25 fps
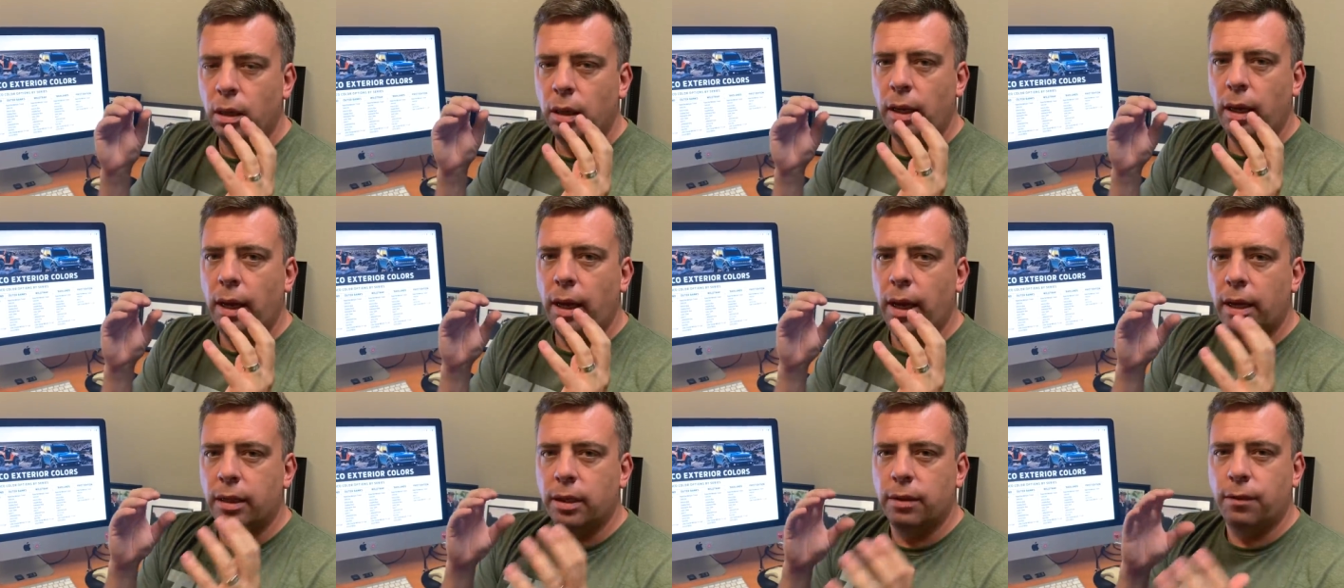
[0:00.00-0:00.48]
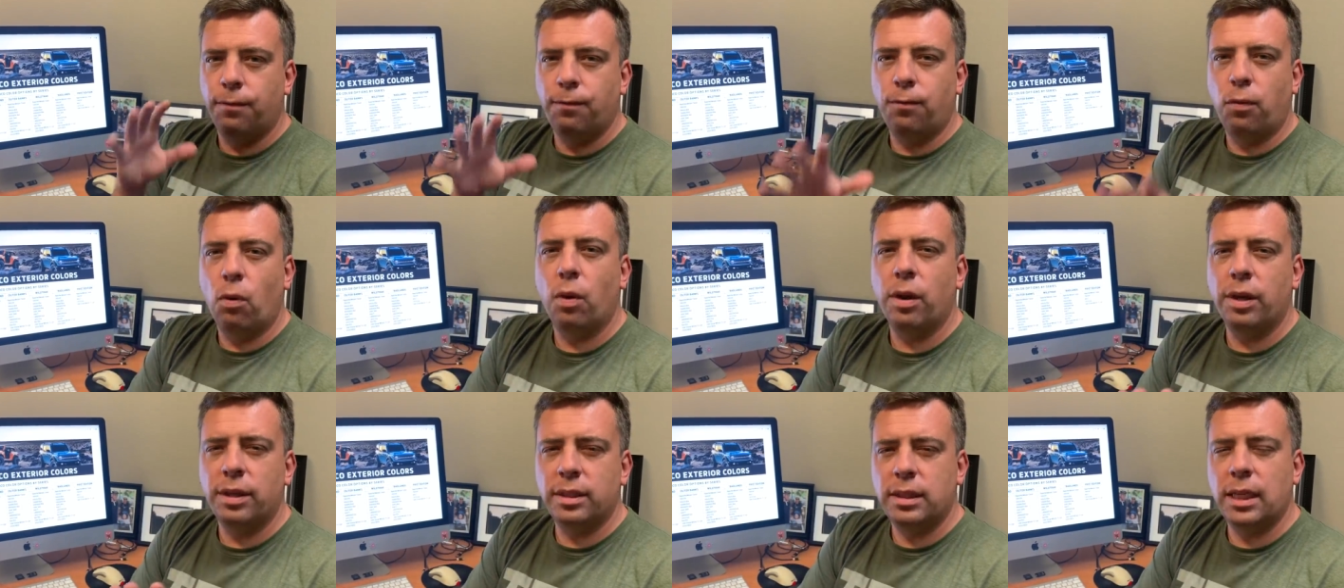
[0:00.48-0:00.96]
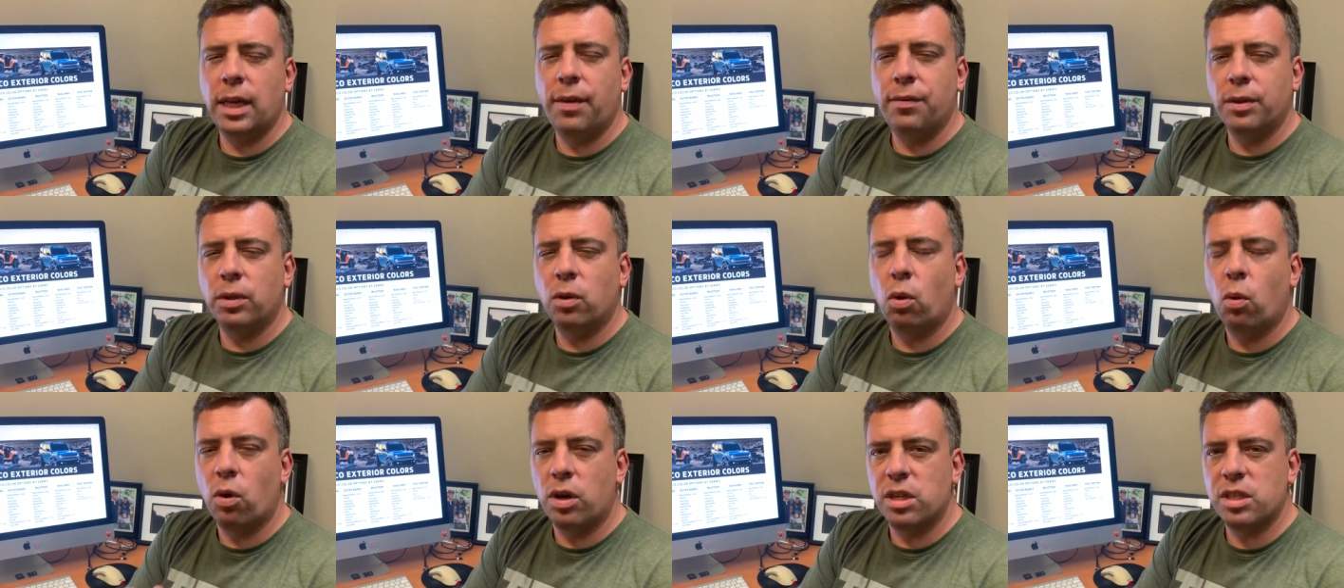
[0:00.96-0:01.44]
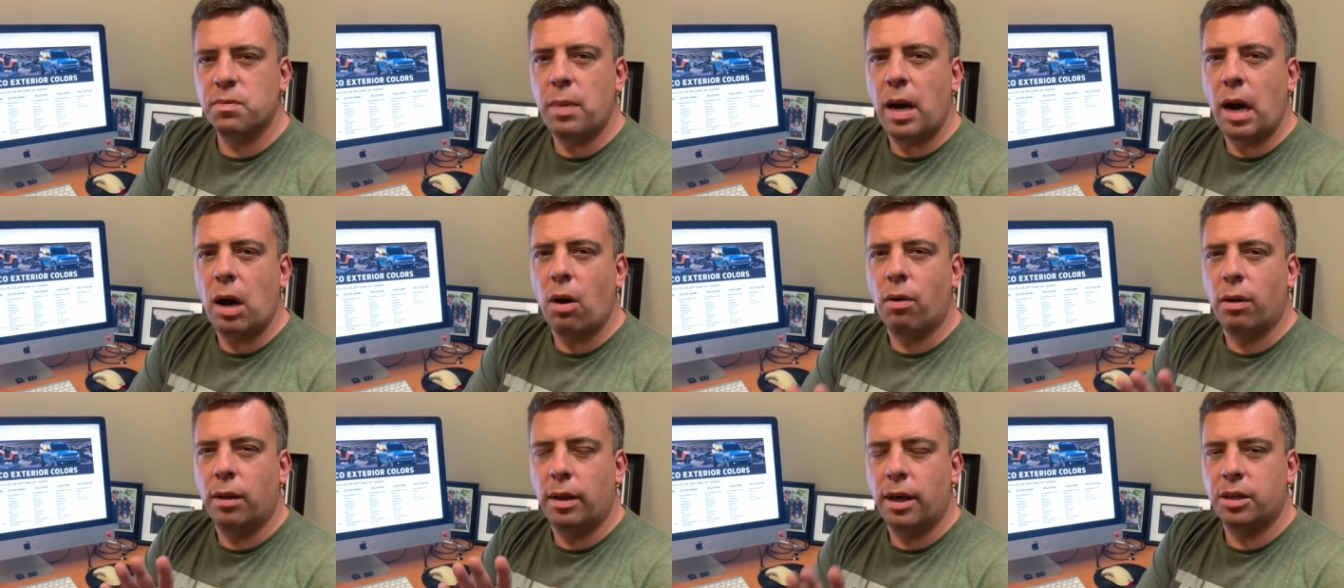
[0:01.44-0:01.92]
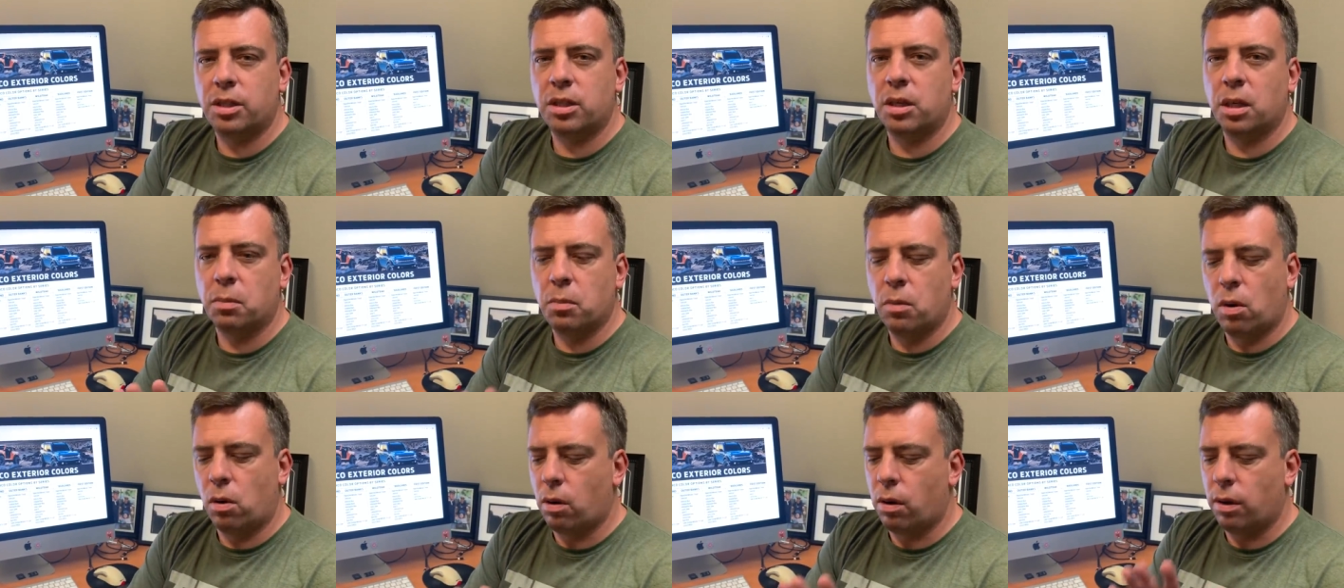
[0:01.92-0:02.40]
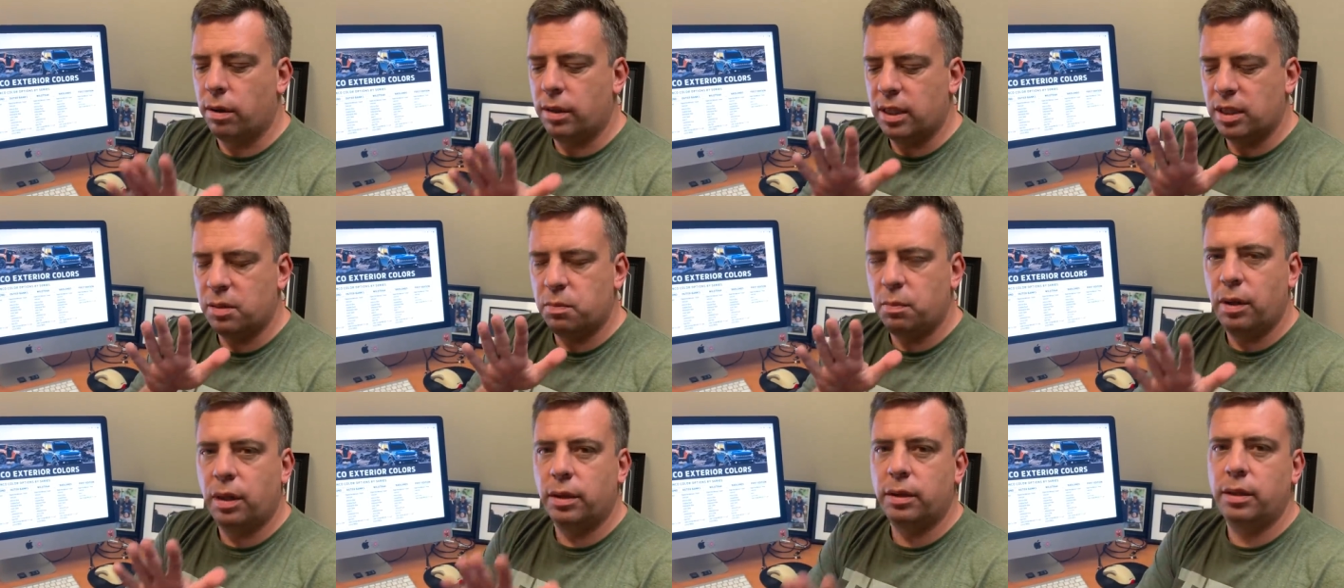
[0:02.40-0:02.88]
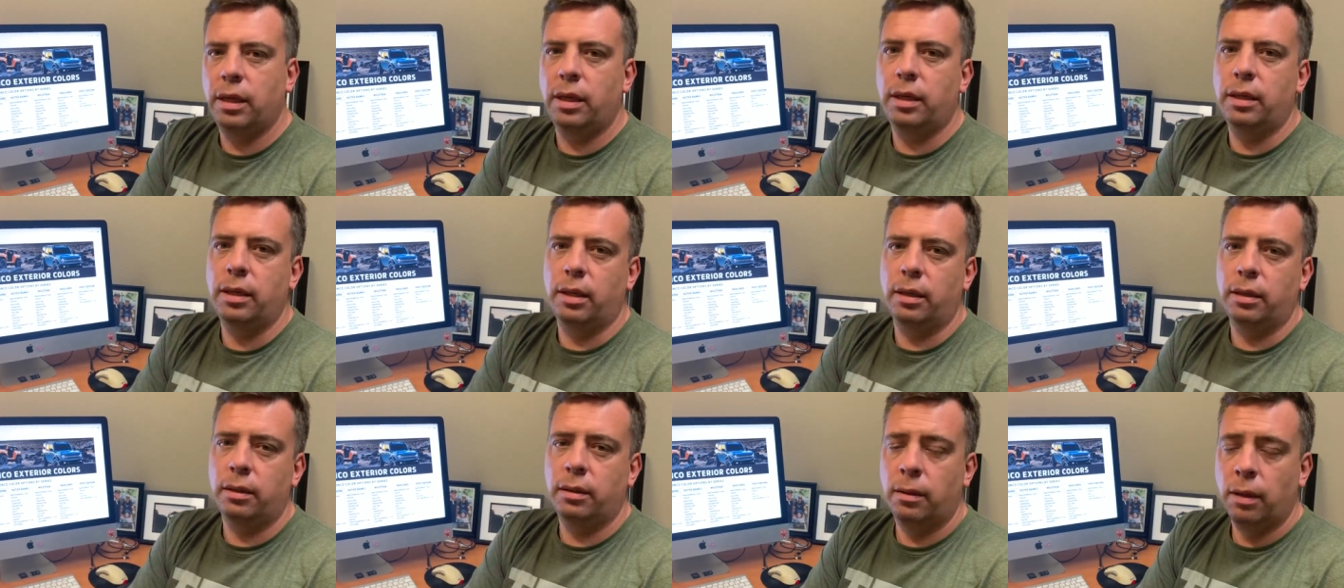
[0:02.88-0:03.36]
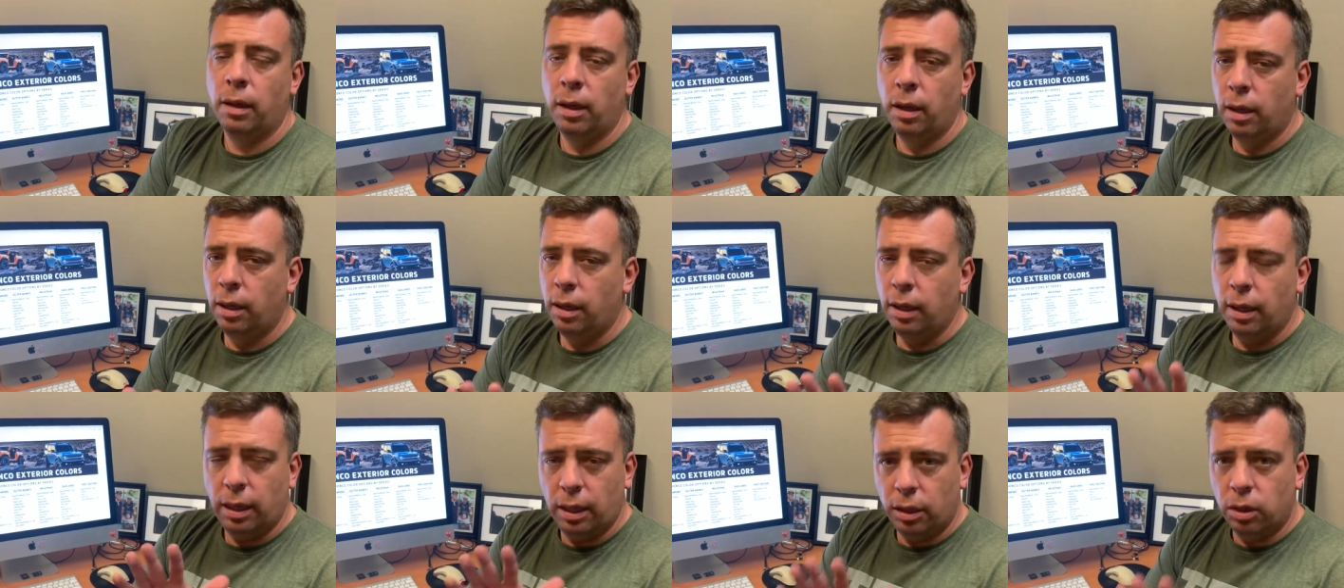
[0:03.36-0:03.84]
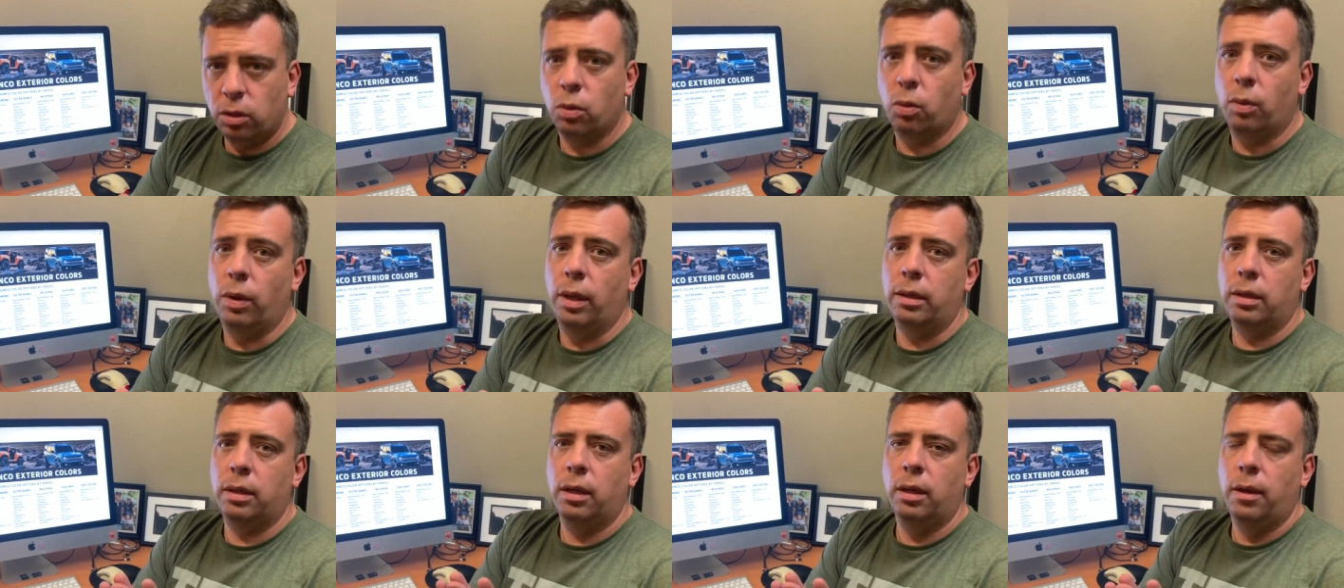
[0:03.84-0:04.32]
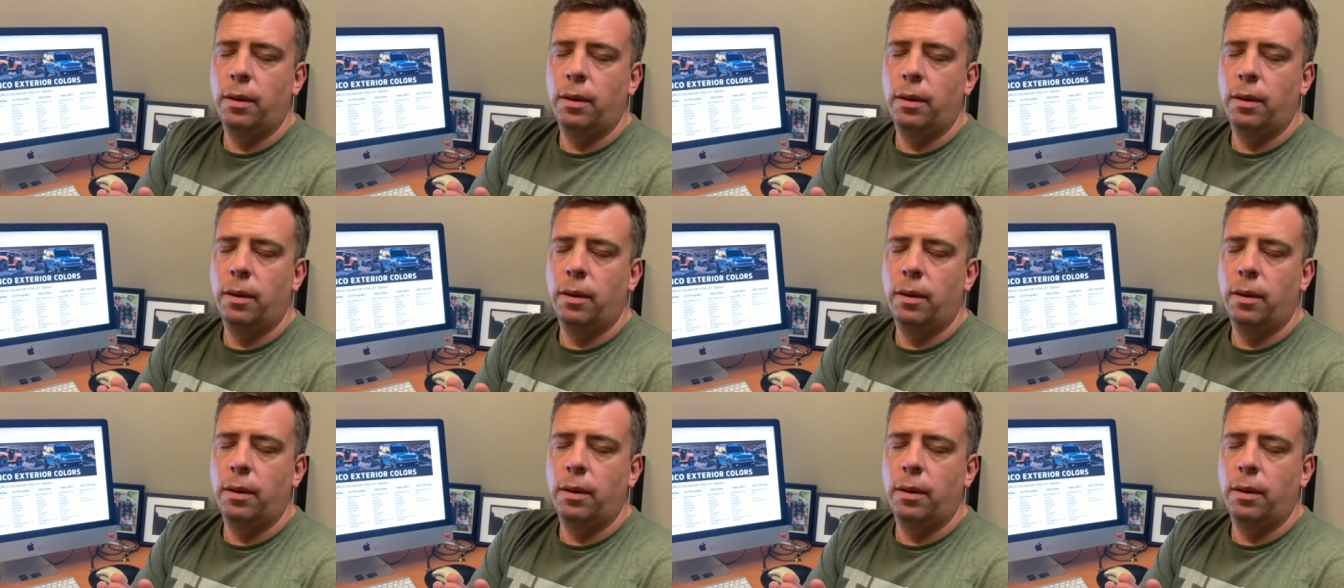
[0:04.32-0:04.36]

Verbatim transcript: and a 47 horsepower electric motor that's built in it, into it.